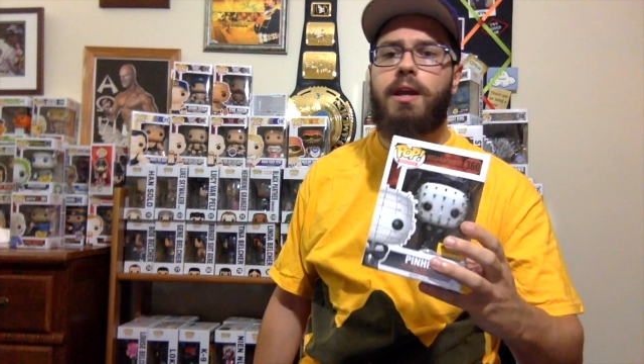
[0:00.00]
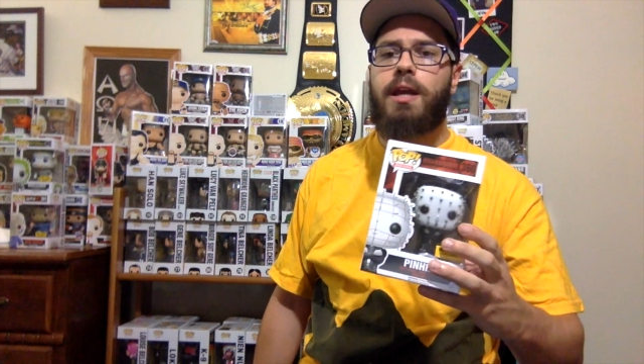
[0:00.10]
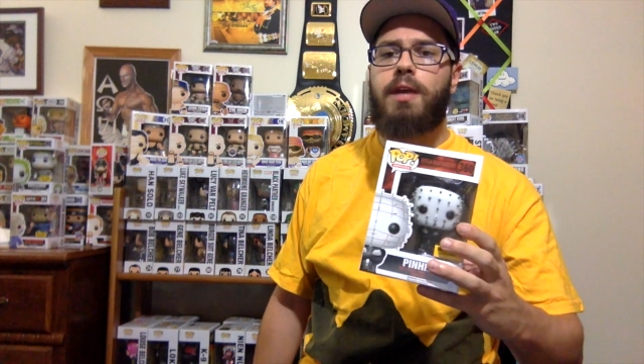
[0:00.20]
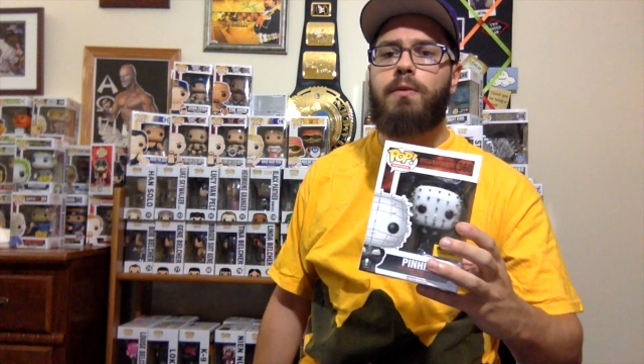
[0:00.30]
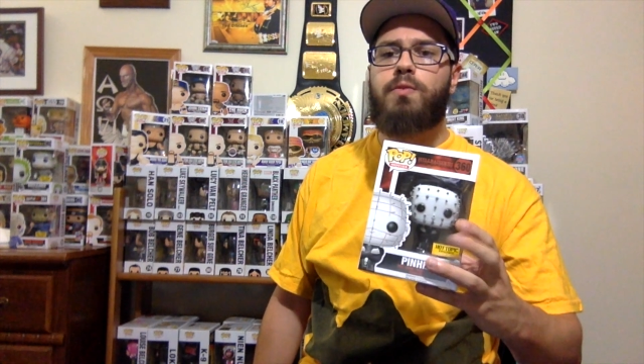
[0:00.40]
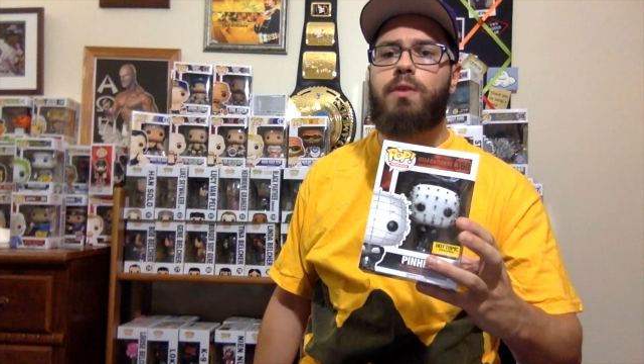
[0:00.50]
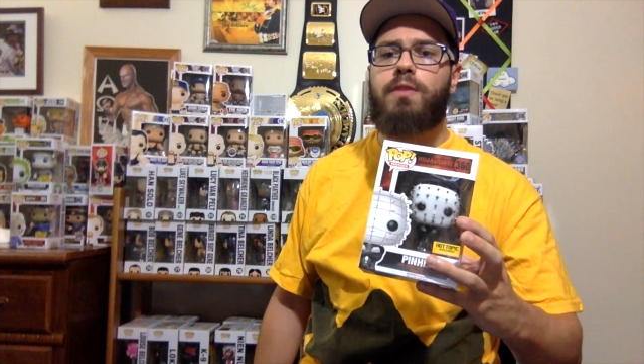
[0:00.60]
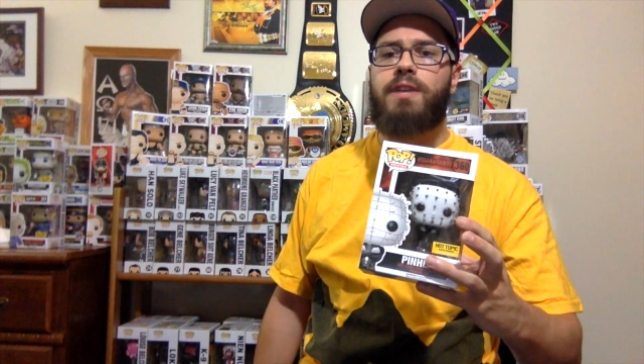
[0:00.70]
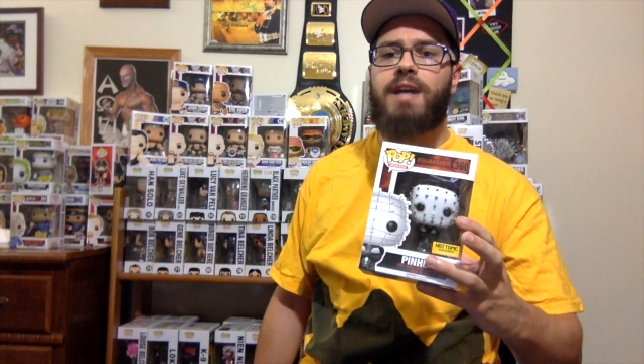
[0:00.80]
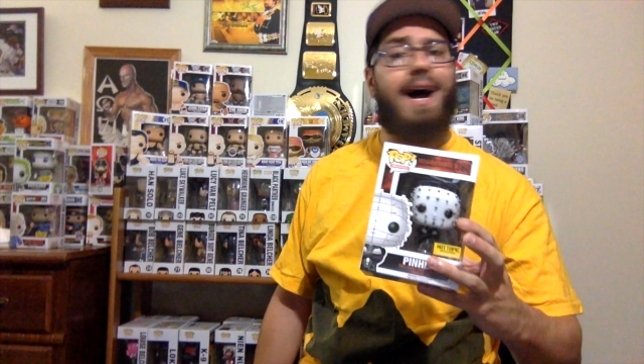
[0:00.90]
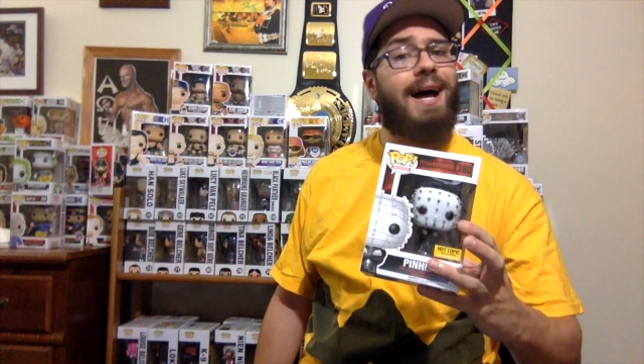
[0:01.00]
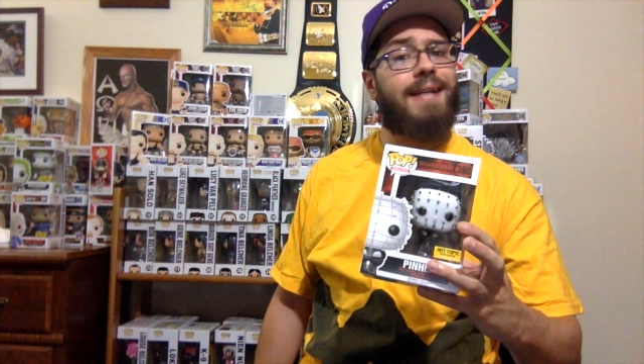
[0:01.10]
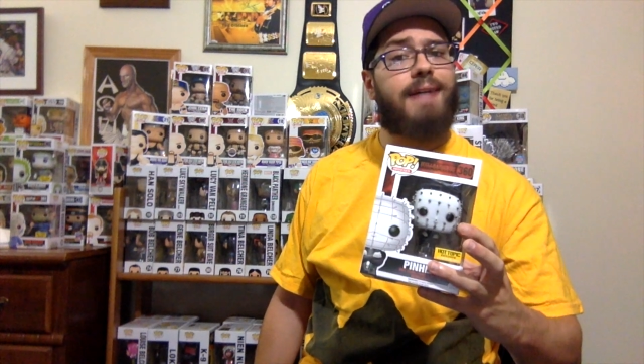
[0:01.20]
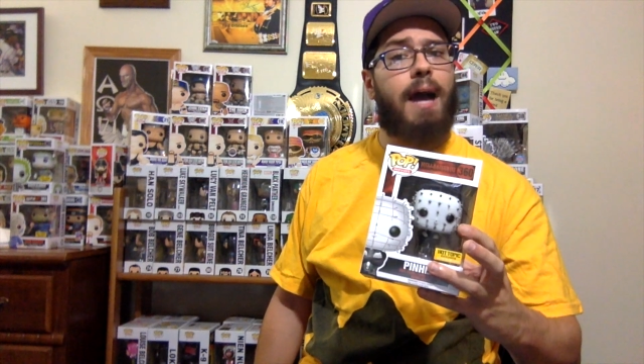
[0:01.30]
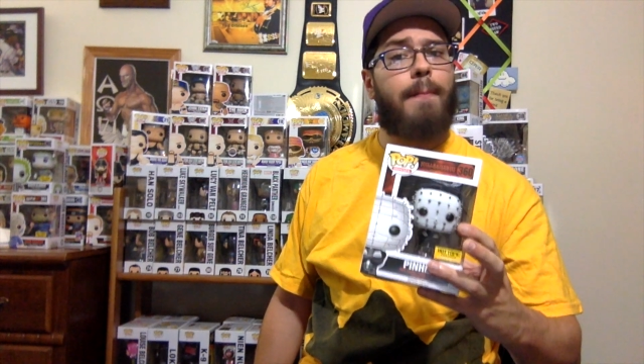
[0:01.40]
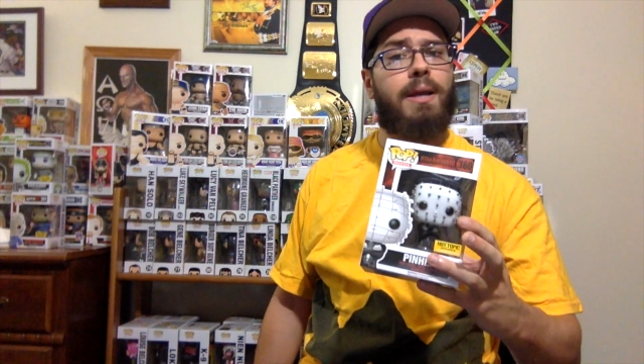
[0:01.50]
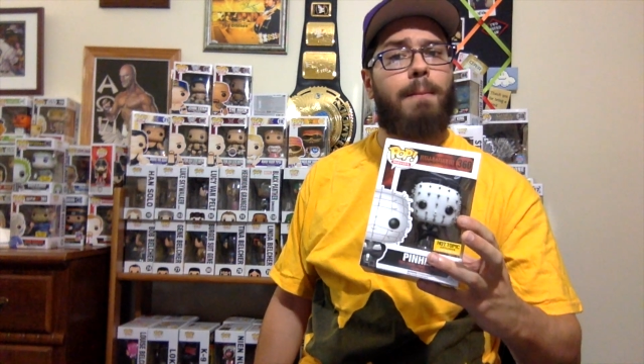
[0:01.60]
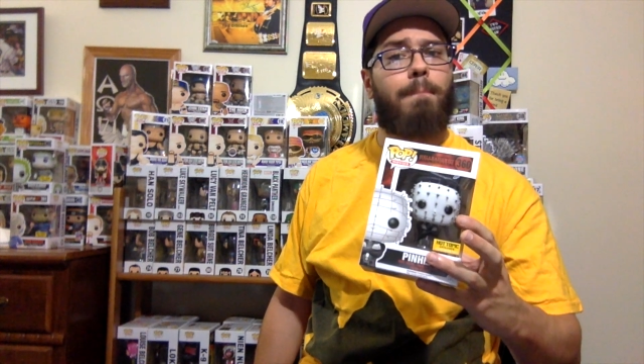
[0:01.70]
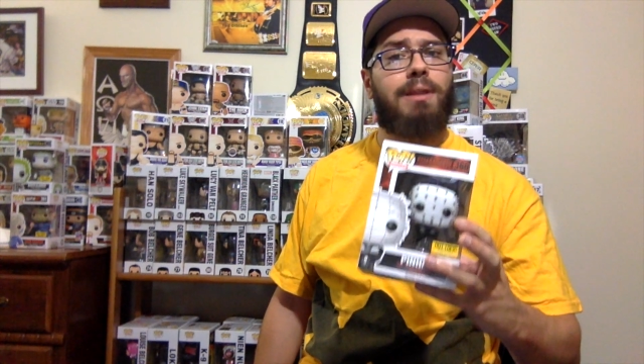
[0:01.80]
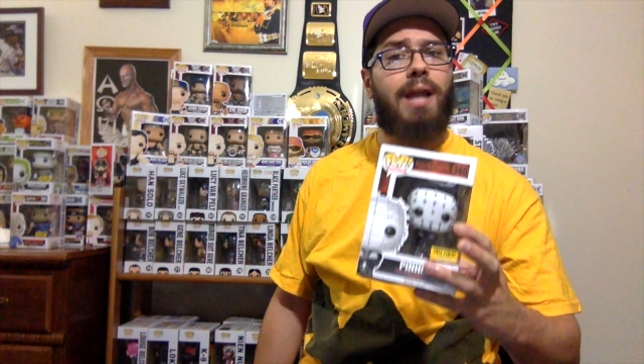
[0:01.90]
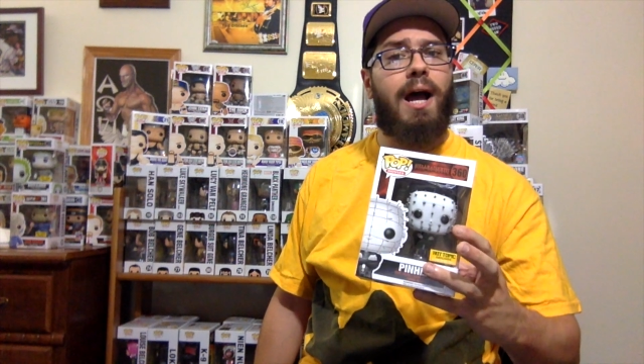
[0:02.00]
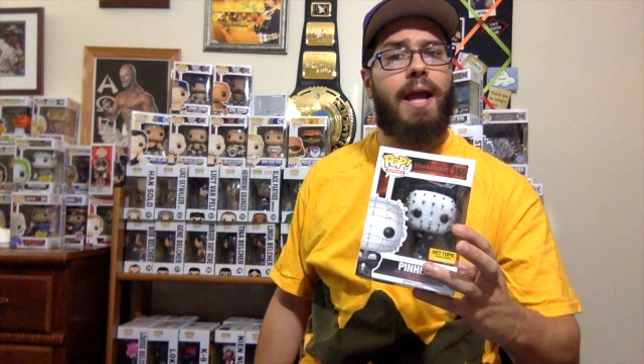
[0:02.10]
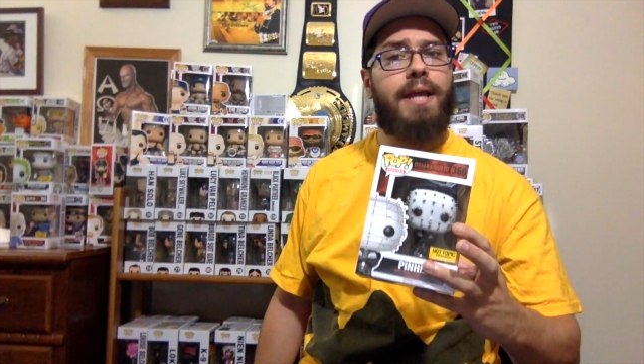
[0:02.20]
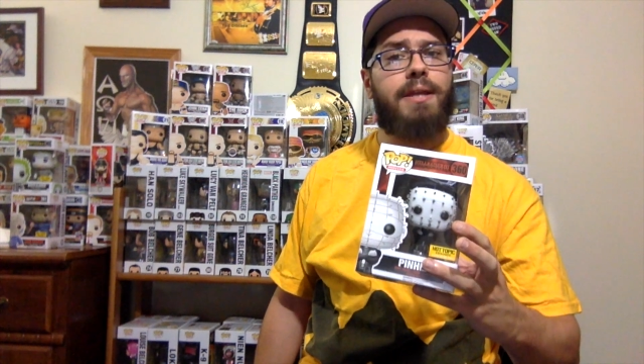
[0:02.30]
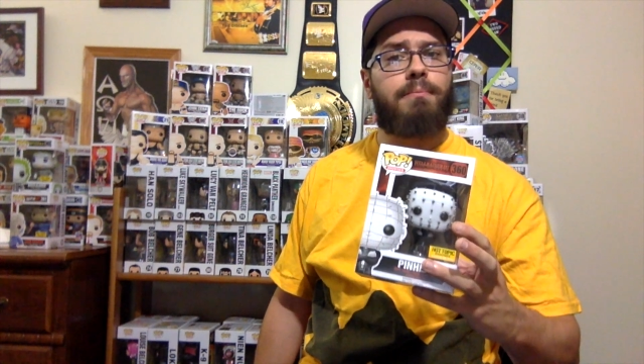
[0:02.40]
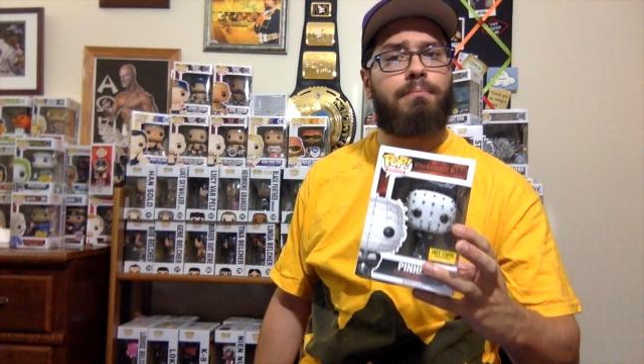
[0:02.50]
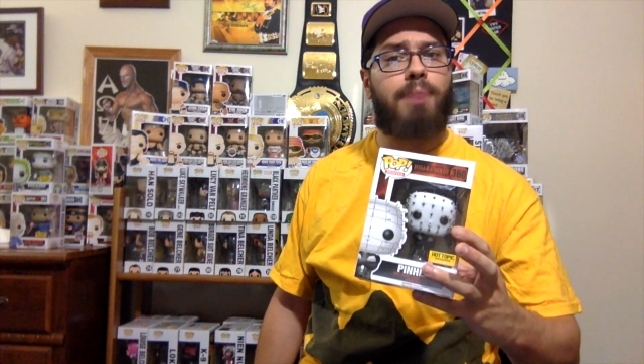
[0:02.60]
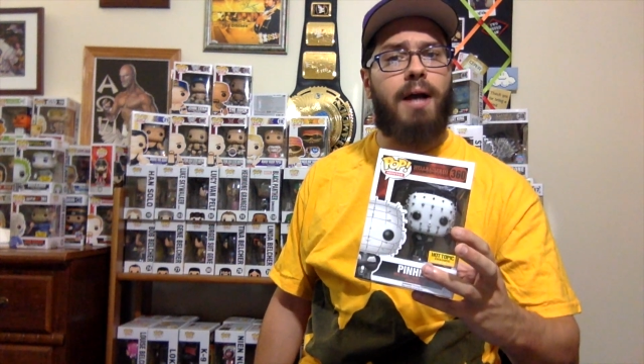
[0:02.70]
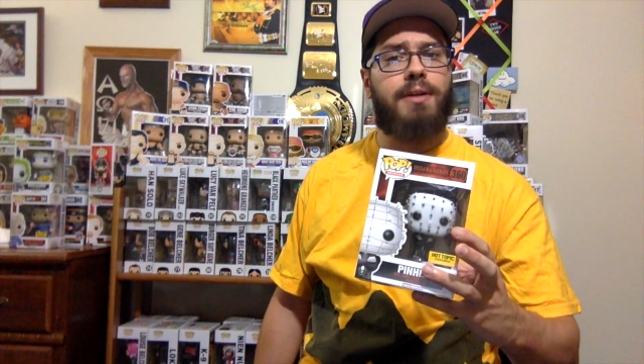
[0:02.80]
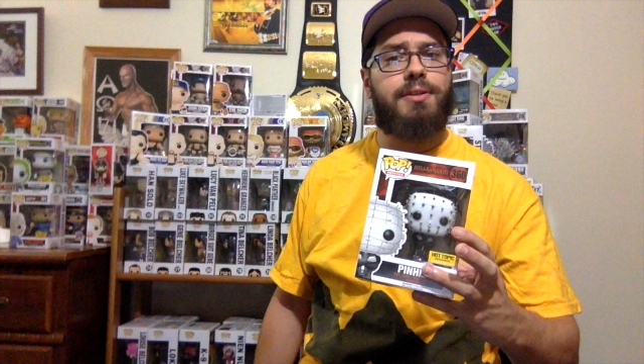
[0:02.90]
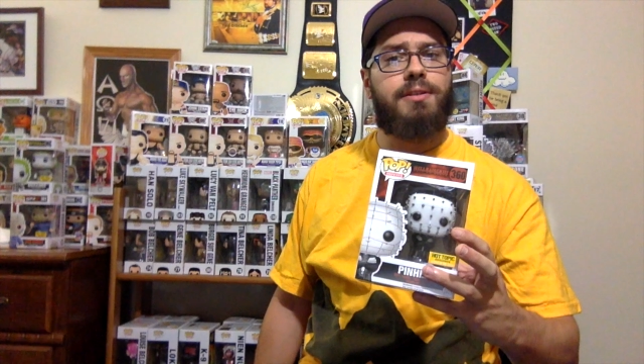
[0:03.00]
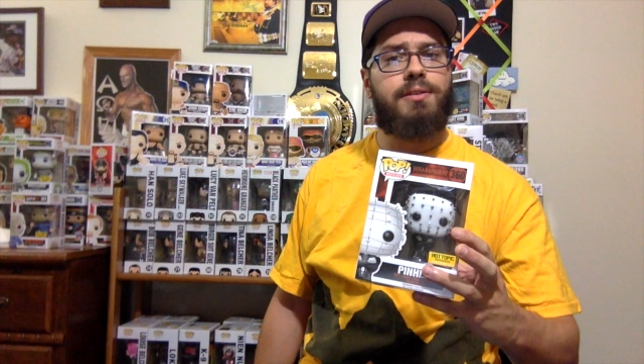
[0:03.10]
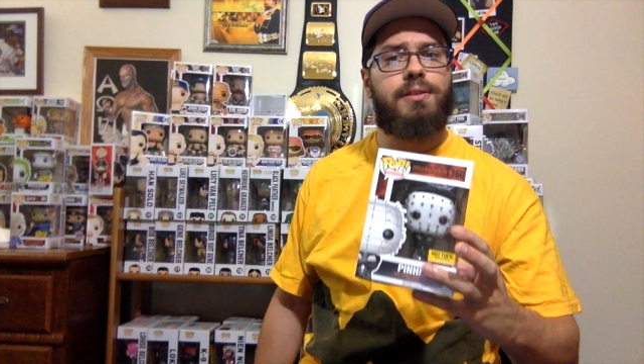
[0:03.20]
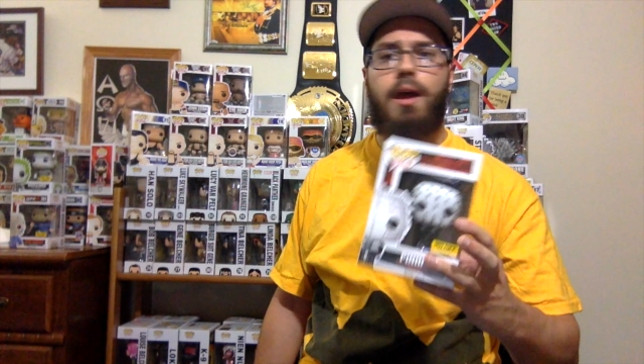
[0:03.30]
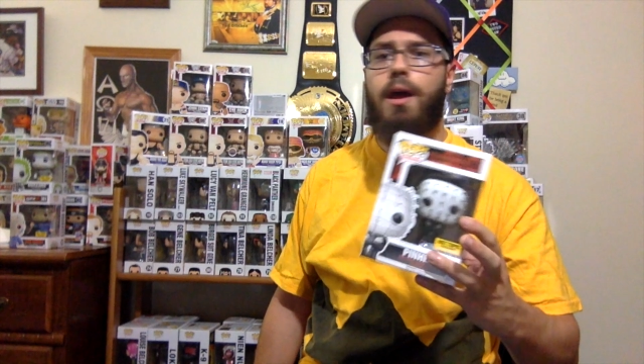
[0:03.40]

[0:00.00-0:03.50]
He was one of the Hot Topic blind boxes.